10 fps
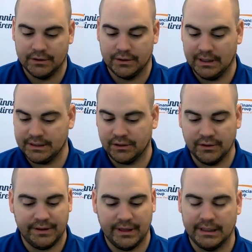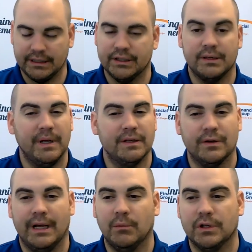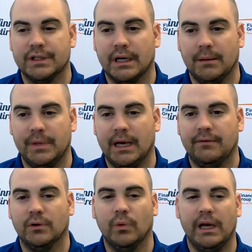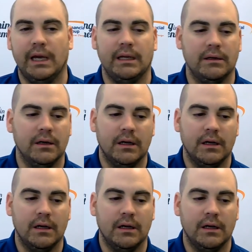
So that's a good thing. It just depends on how much time you have to wait,